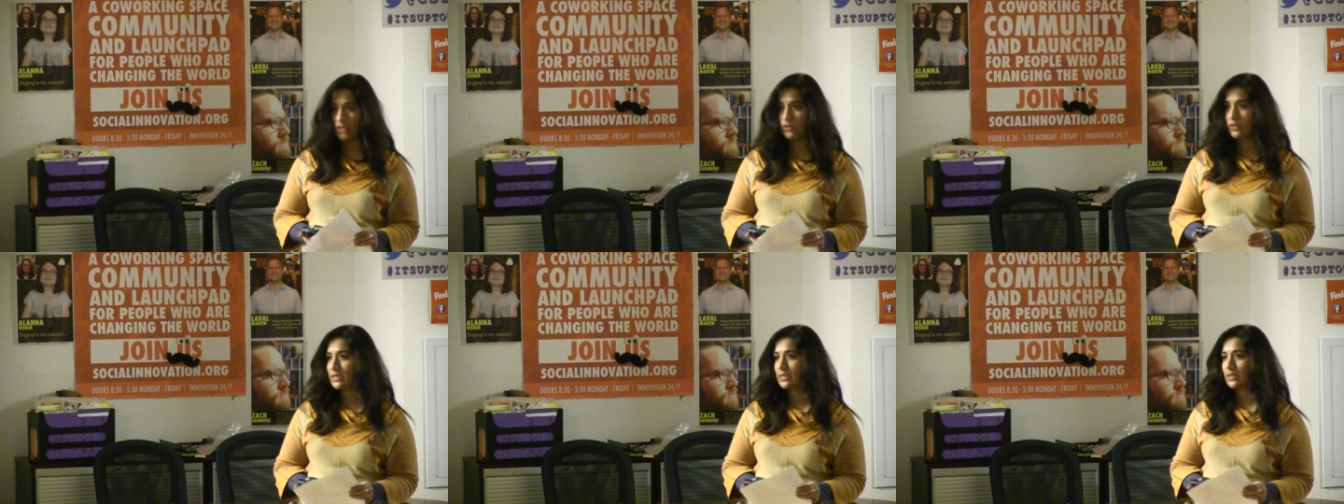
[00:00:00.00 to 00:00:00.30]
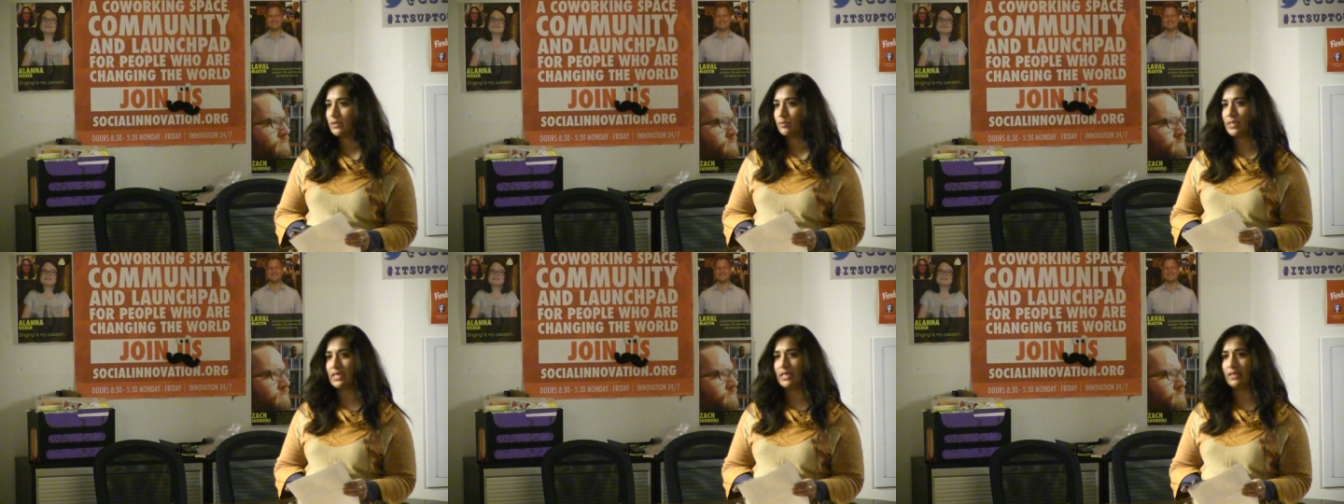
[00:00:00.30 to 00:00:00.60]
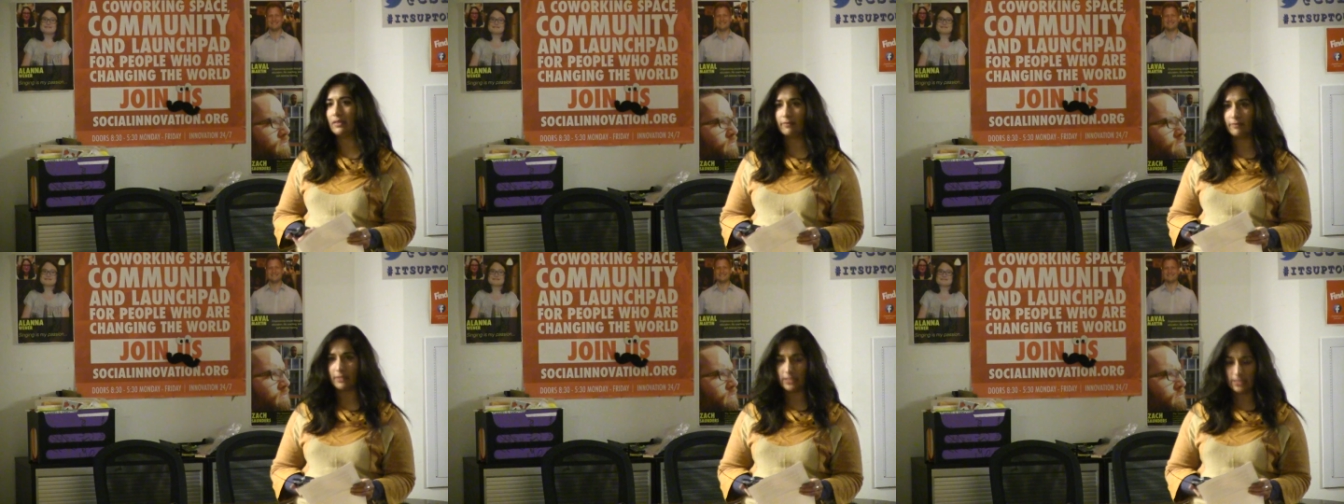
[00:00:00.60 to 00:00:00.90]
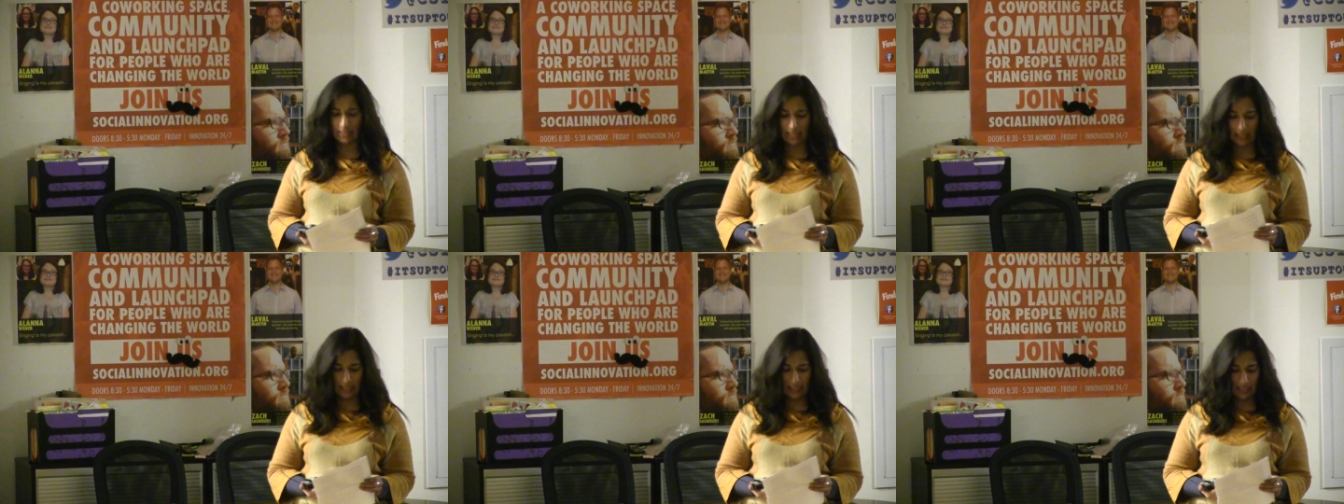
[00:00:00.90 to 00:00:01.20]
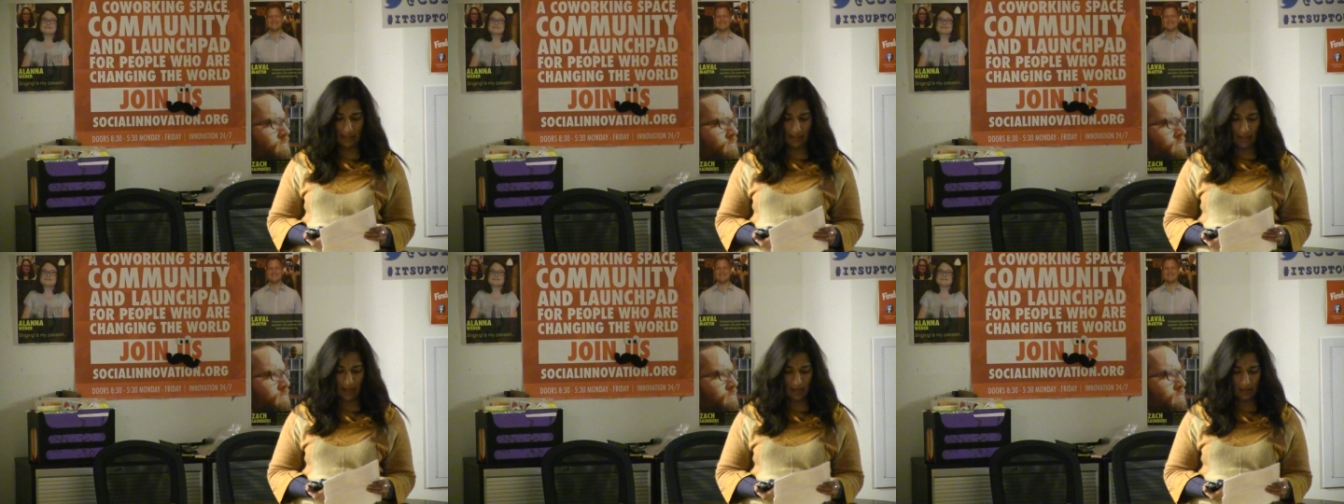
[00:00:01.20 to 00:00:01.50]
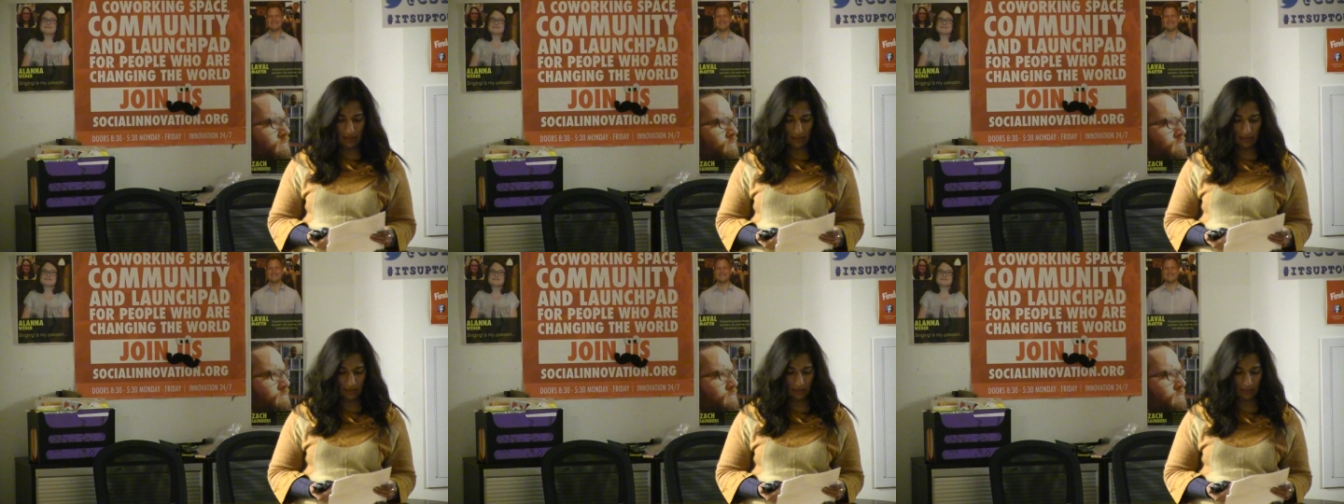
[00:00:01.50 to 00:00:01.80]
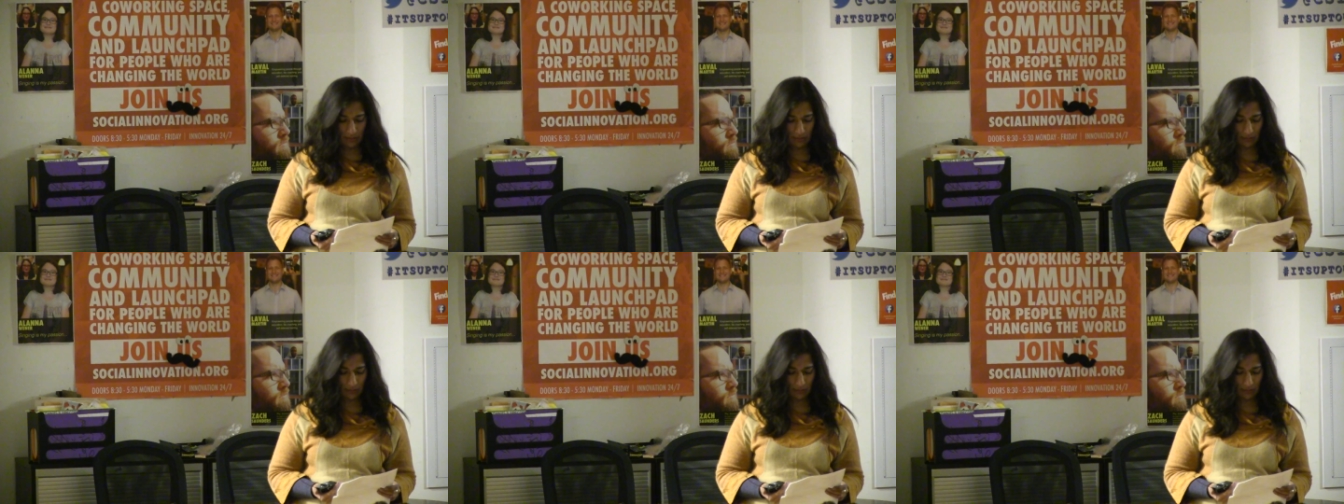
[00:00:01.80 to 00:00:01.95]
you still be in the vicinity then?